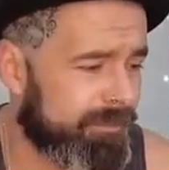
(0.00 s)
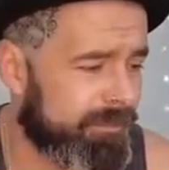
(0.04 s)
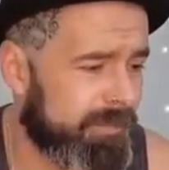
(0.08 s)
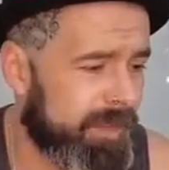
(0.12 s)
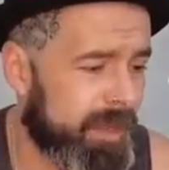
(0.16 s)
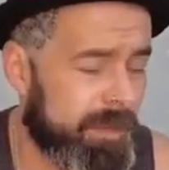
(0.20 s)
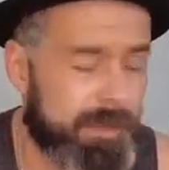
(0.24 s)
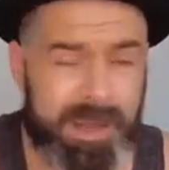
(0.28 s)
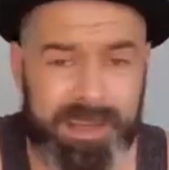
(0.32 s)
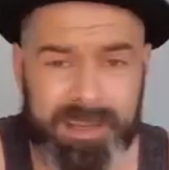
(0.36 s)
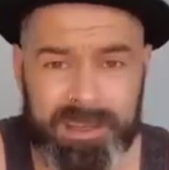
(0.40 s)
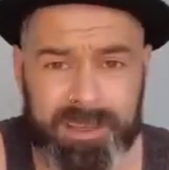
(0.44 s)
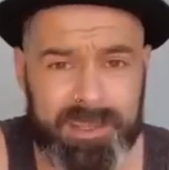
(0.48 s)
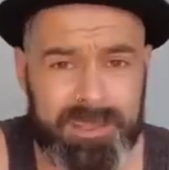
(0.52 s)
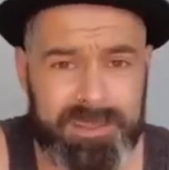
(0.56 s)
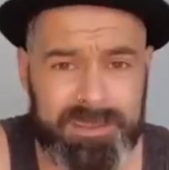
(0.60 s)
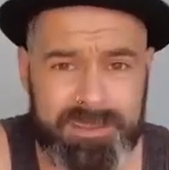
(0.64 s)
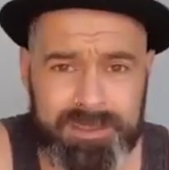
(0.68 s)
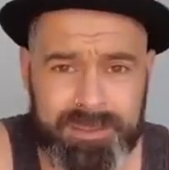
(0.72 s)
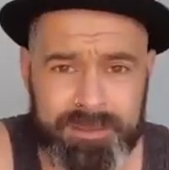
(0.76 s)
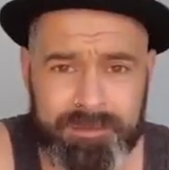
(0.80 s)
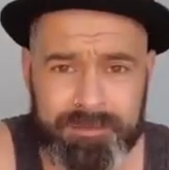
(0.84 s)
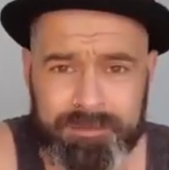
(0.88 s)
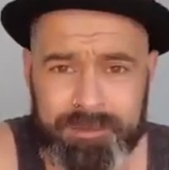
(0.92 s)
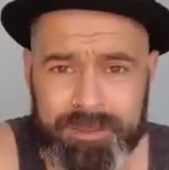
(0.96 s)
You might learn
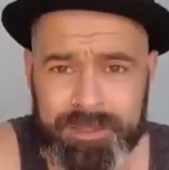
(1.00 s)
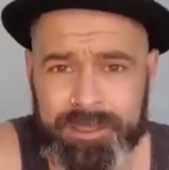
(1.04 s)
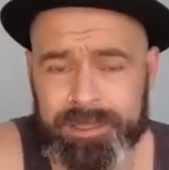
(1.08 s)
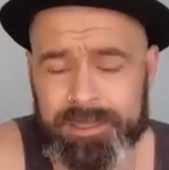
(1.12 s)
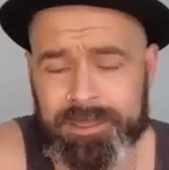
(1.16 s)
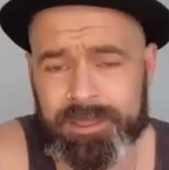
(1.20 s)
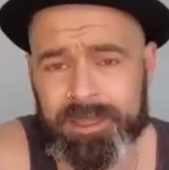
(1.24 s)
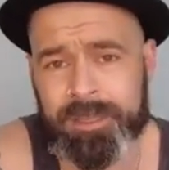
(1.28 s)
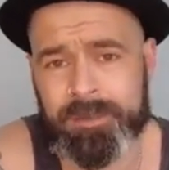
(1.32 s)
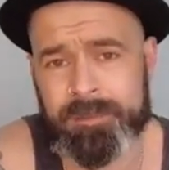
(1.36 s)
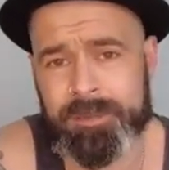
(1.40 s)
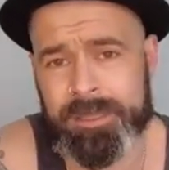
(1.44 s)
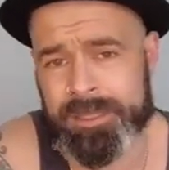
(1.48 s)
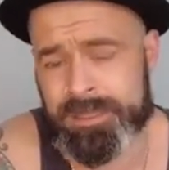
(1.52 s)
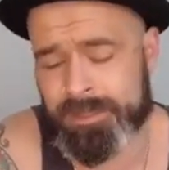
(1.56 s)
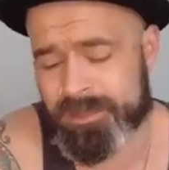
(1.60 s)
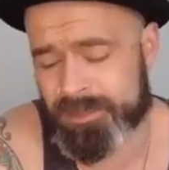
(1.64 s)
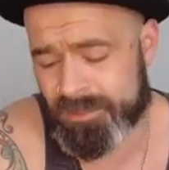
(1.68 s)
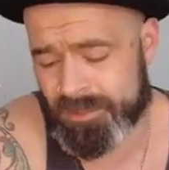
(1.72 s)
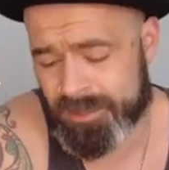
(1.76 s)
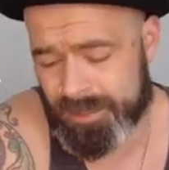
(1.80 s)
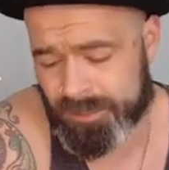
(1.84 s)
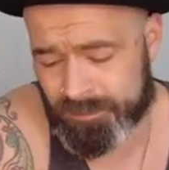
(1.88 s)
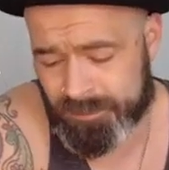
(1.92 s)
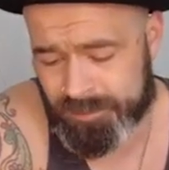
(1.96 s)
something, you know what I mean?
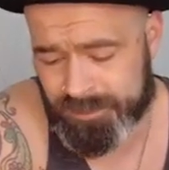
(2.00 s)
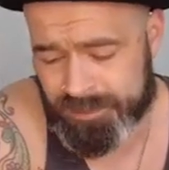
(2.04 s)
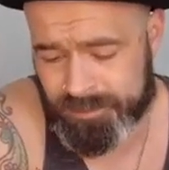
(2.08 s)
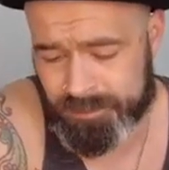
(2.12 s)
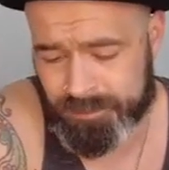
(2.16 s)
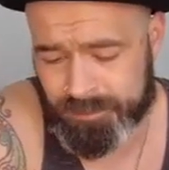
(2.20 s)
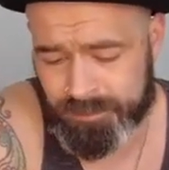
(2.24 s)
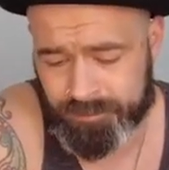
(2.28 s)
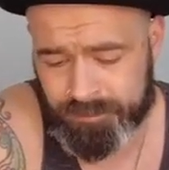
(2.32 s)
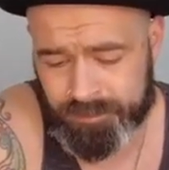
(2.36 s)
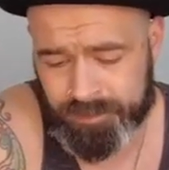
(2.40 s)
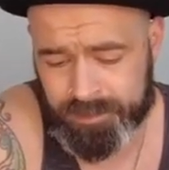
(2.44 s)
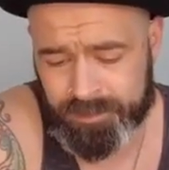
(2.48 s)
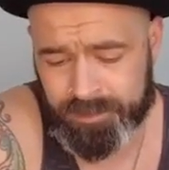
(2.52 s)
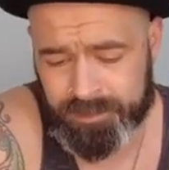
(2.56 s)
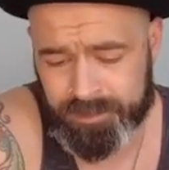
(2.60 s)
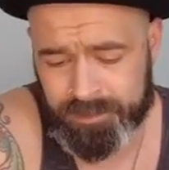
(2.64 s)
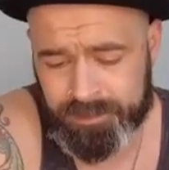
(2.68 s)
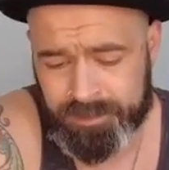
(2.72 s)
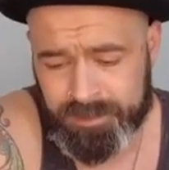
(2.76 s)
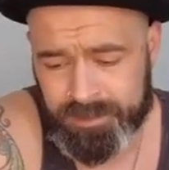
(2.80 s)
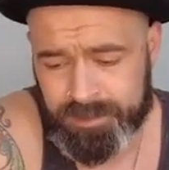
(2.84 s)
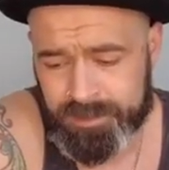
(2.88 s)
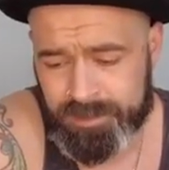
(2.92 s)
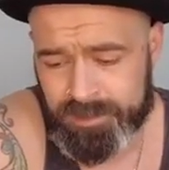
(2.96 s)
Just like we did with...
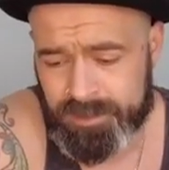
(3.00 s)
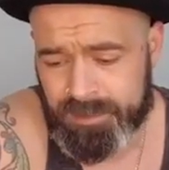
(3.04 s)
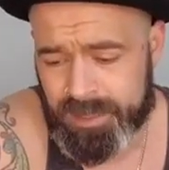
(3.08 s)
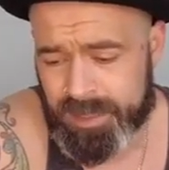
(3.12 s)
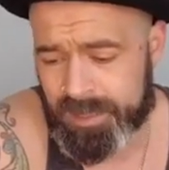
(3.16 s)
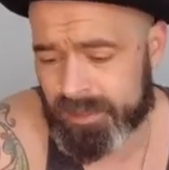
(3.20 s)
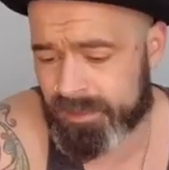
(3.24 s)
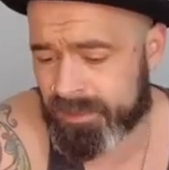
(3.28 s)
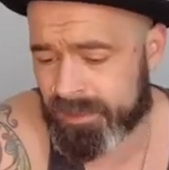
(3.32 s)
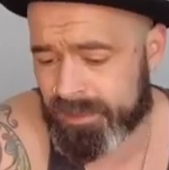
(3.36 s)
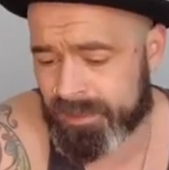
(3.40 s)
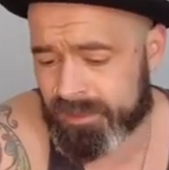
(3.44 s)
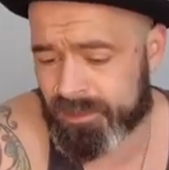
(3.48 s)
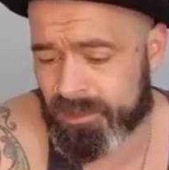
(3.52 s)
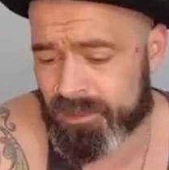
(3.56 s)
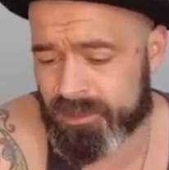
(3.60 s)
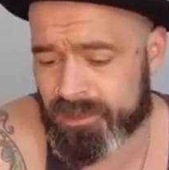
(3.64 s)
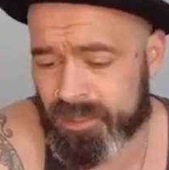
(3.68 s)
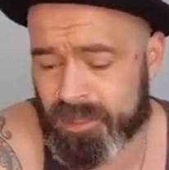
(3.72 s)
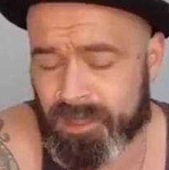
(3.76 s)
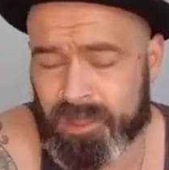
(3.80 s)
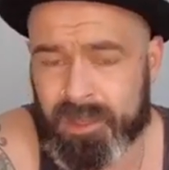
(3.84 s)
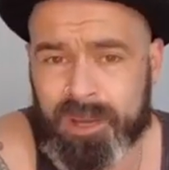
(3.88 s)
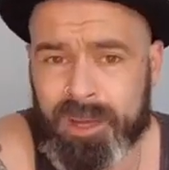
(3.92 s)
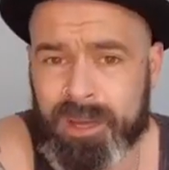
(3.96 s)
I learned
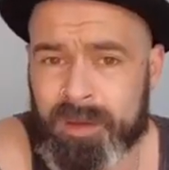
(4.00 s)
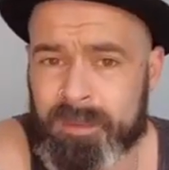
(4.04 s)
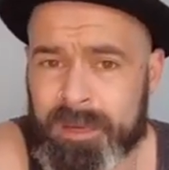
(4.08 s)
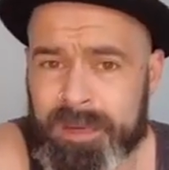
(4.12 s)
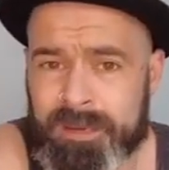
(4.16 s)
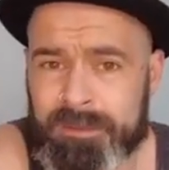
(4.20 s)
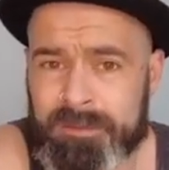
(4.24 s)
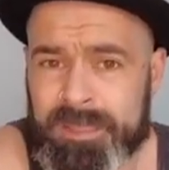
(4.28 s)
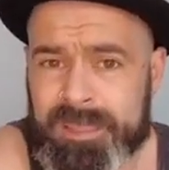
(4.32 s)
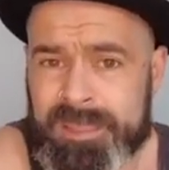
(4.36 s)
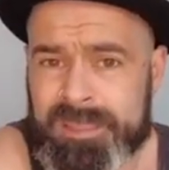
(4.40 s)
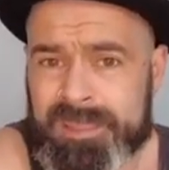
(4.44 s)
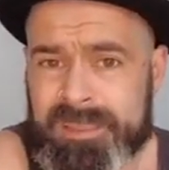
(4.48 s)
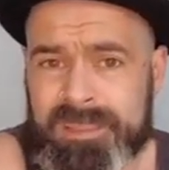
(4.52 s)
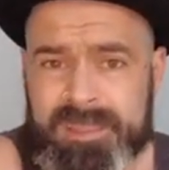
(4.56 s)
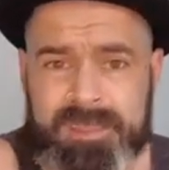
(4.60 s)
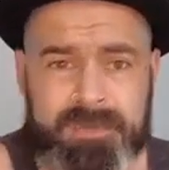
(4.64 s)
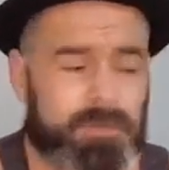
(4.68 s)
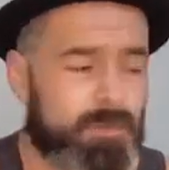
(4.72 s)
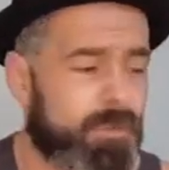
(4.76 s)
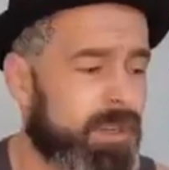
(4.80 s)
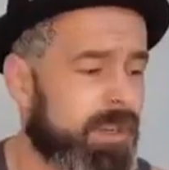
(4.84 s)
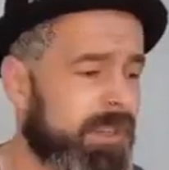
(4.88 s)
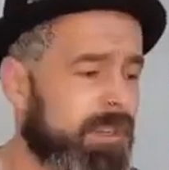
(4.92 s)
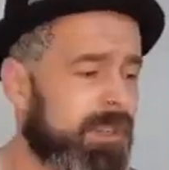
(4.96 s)
a lot about
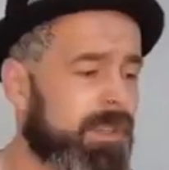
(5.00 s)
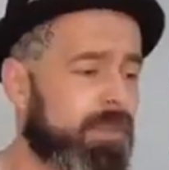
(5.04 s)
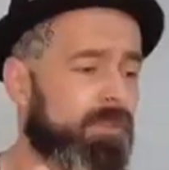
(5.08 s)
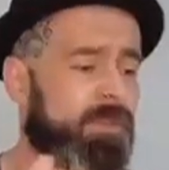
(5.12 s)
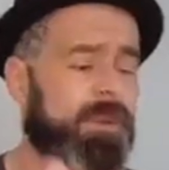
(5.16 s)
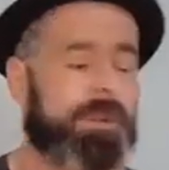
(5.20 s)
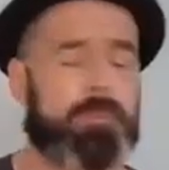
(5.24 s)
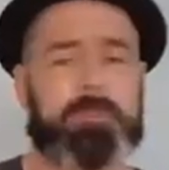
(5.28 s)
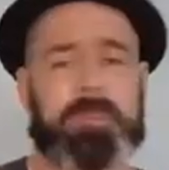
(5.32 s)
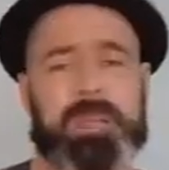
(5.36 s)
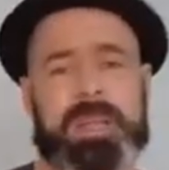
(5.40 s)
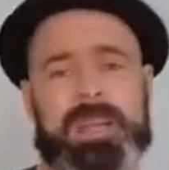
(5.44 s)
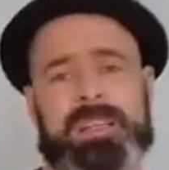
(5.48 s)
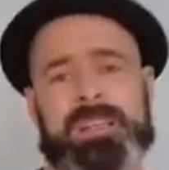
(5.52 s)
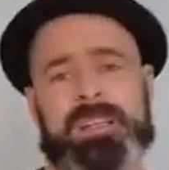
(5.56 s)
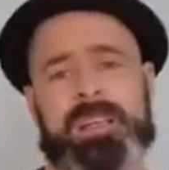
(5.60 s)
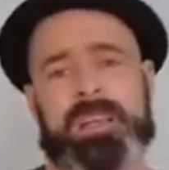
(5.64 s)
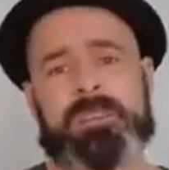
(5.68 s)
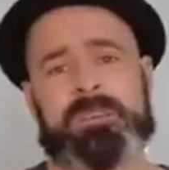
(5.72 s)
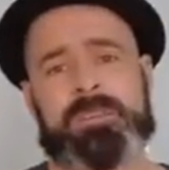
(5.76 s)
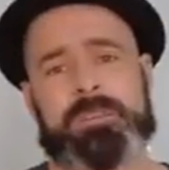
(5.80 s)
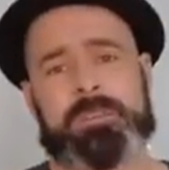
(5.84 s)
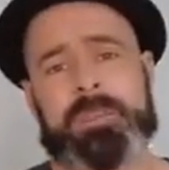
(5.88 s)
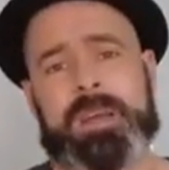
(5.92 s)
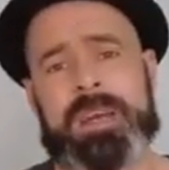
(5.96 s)
racism when Black
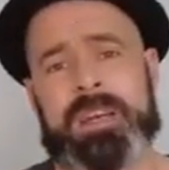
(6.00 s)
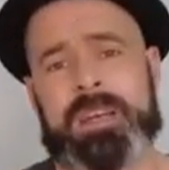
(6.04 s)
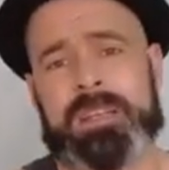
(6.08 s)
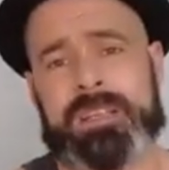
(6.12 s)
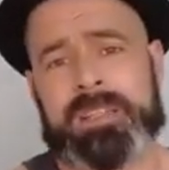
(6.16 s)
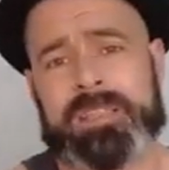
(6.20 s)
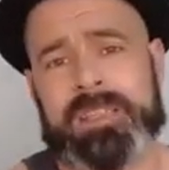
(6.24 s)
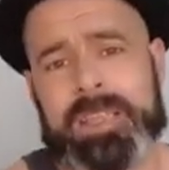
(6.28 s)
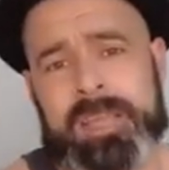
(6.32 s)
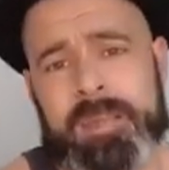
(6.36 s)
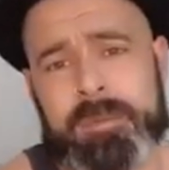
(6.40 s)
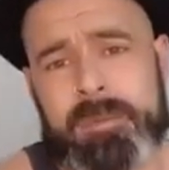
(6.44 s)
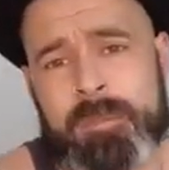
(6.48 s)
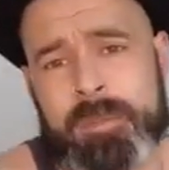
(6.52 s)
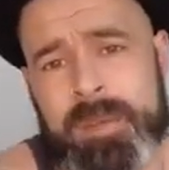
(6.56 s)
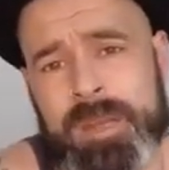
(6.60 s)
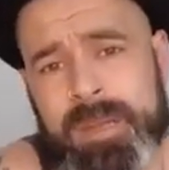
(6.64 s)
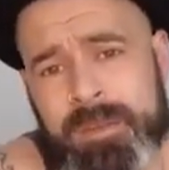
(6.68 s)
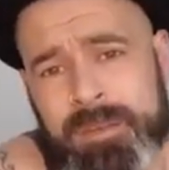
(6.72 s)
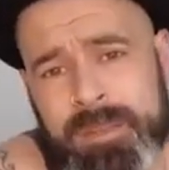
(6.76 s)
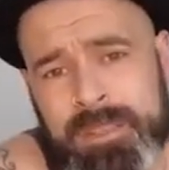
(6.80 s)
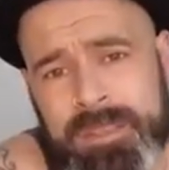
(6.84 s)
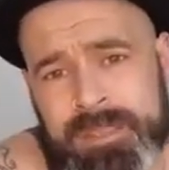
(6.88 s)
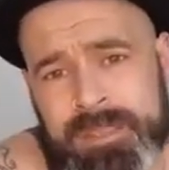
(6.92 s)
Lives Matter came about.